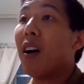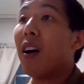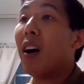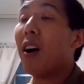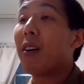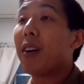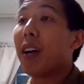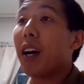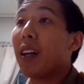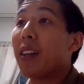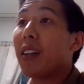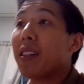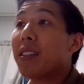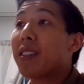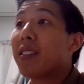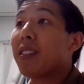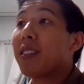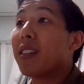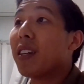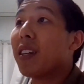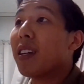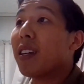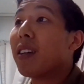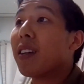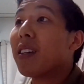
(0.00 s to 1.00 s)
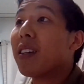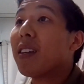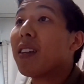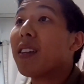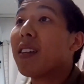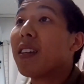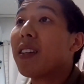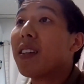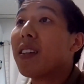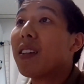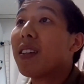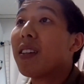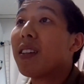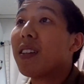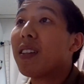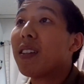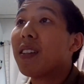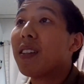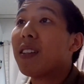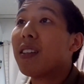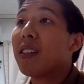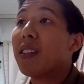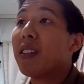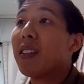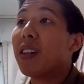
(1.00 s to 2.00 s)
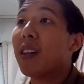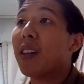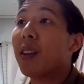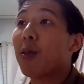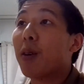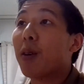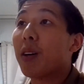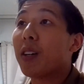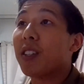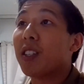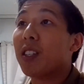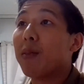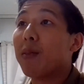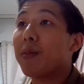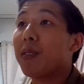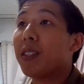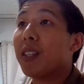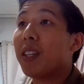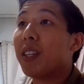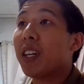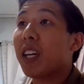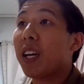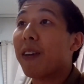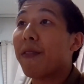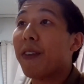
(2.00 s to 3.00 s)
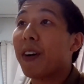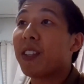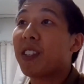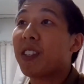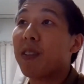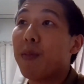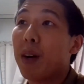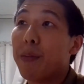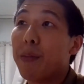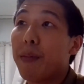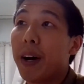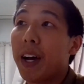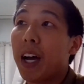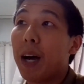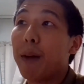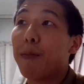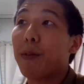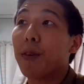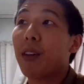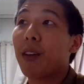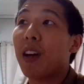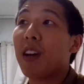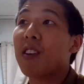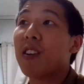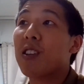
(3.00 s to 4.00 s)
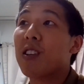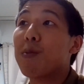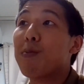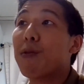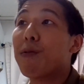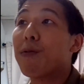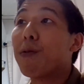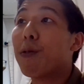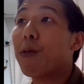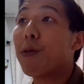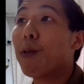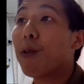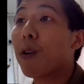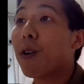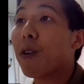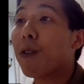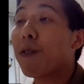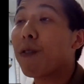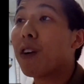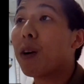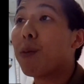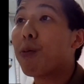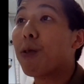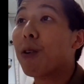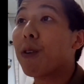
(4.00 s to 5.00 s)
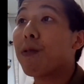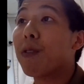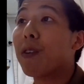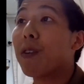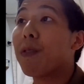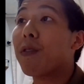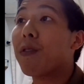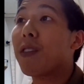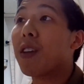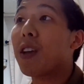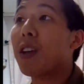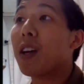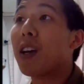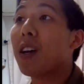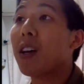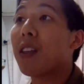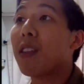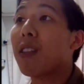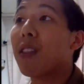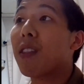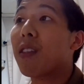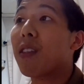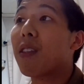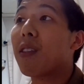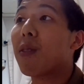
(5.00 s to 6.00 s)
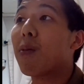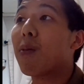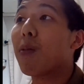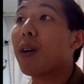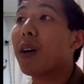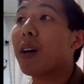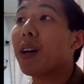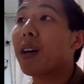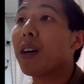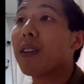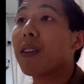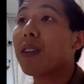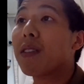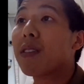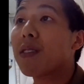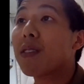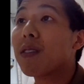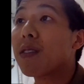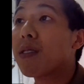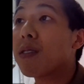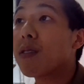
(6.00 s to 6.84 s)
well. Okay, let's see. Another question I'm seeing, if I submit my application before February 15th, will I get,